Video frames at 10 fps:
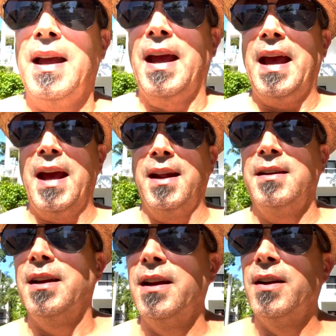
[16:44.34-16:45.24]

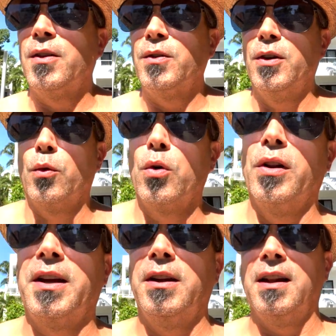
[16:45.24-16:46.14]
and you know,
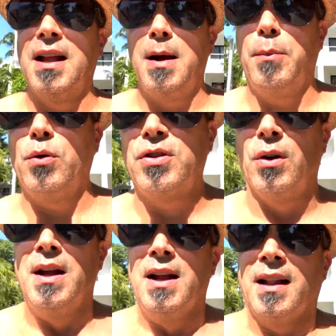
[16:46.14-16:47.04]
rolling in the Lambo. So
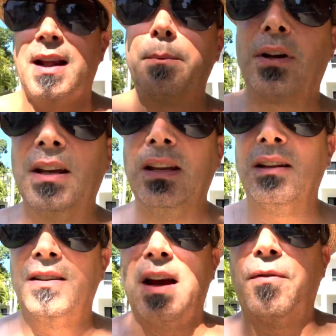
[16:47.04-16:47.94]

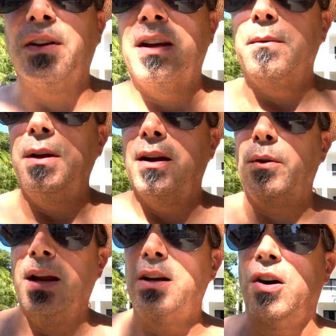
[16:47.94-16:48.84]
Lamborghini definitely going to be a
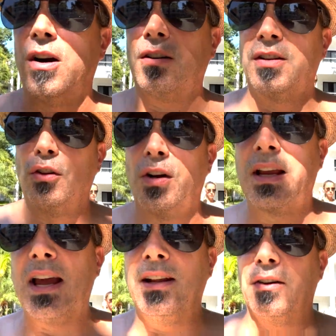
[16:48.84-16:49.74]
great car to look
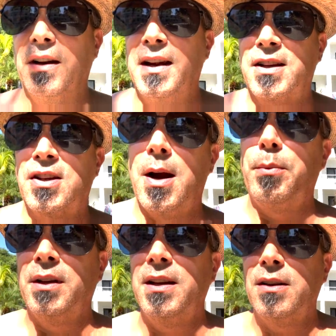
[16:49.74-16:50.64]
at here in the next
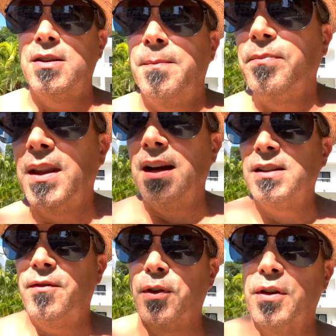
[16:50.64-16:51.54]
couple of years as
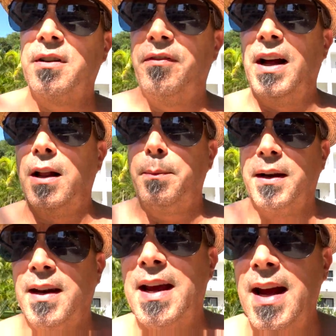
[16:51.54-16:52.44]
they further develop
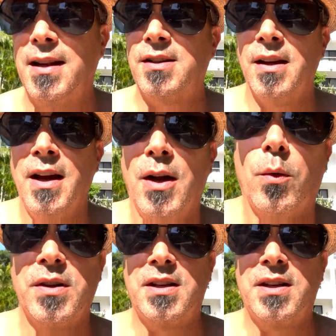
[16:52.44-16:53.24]
and enhance what is